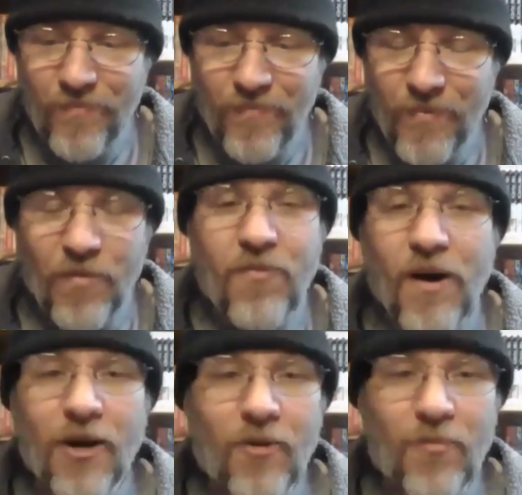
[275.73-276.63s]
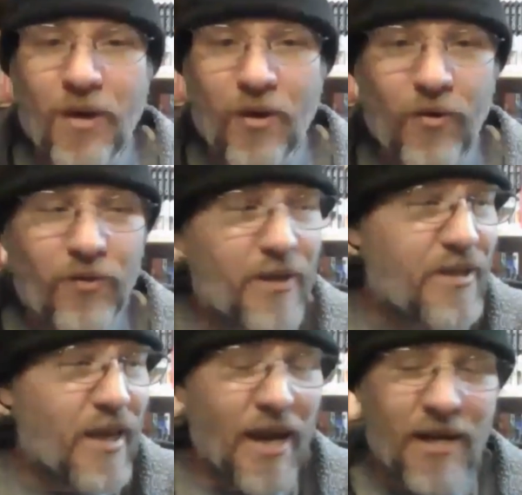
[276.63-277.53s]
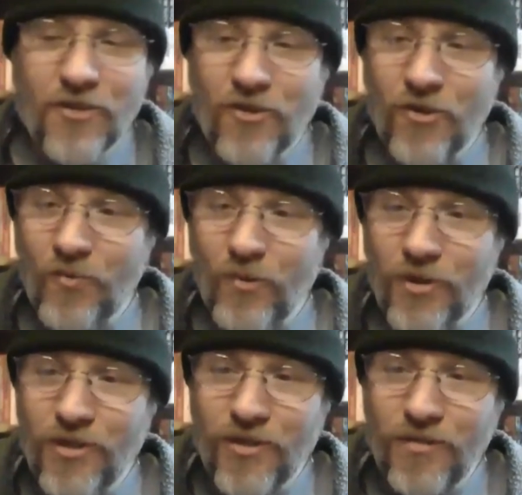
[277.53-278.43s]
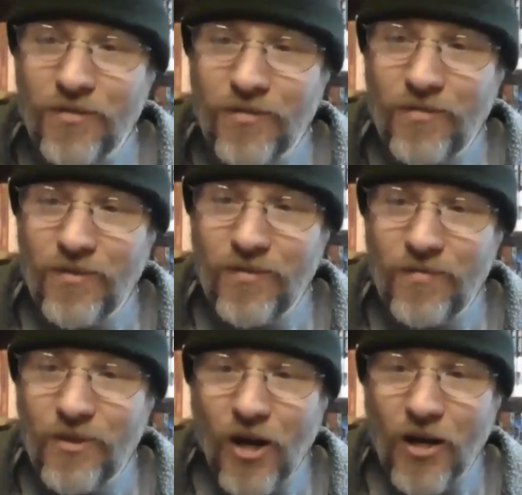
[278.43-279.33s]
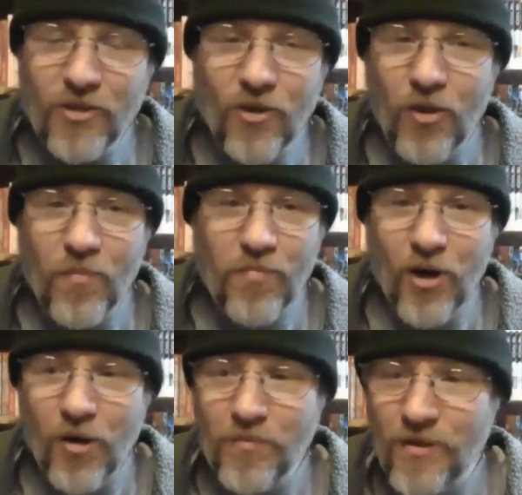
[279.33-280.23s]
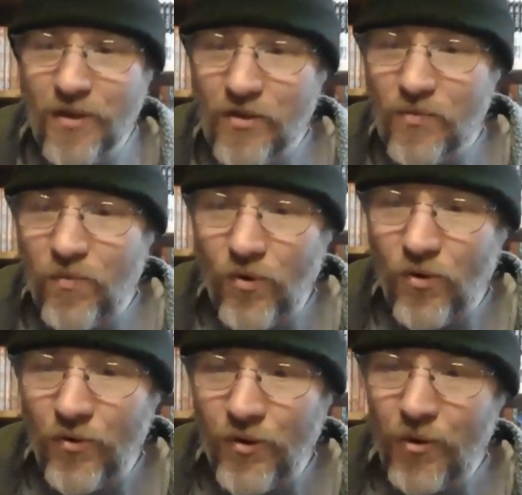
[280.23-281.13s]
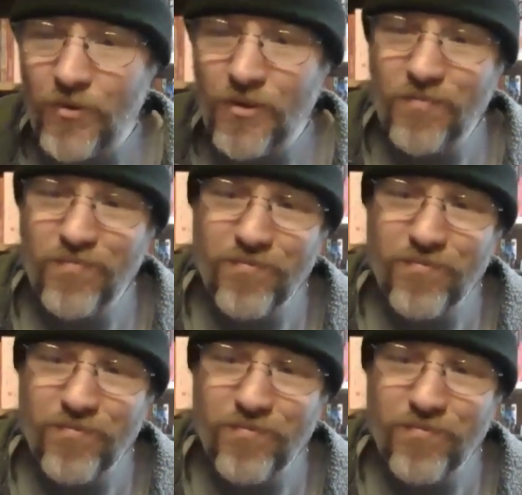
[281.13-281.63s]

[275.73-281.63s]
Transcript: environmental disaster which caused all the problems in this world. There was